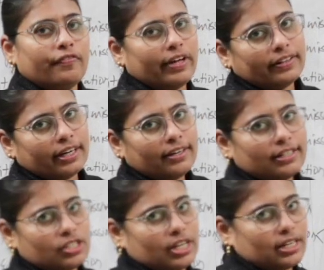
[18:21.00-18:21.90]
when the
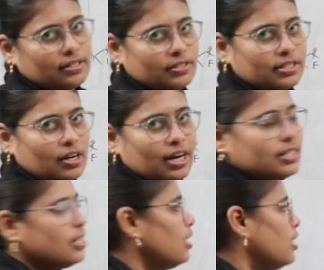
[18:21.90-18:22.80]
discharge
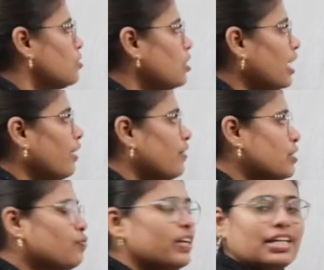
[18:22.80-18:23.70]
starts. So here first
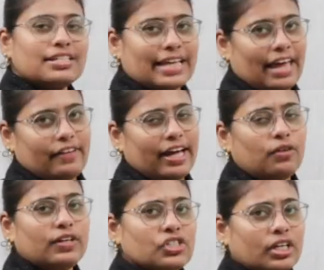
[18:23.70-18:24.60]
one is
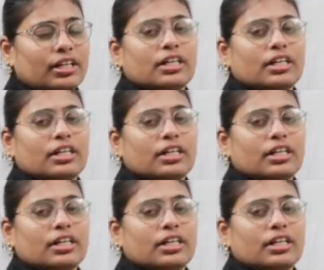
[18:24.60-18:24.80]
evaluation.